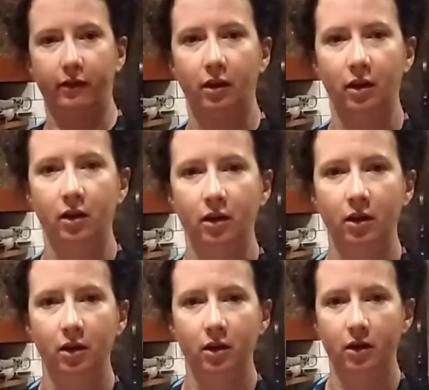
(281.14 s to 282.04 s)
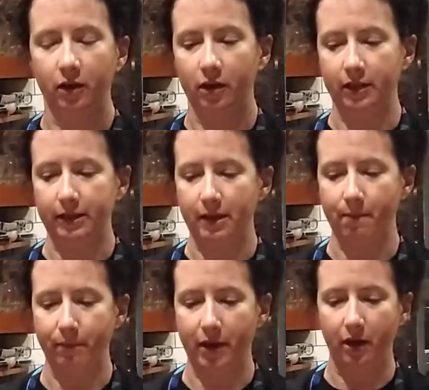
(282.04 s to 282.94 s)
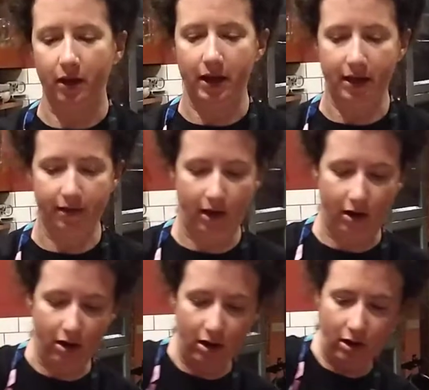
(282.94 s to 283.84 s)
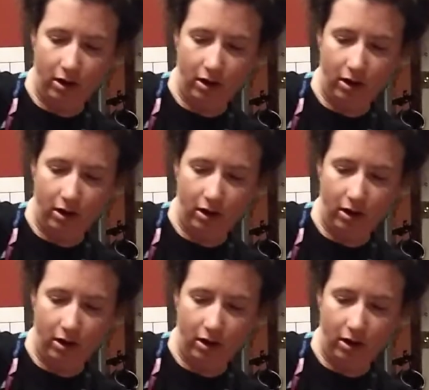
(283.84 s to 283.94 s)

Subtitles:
this. I'm going to dump it in there.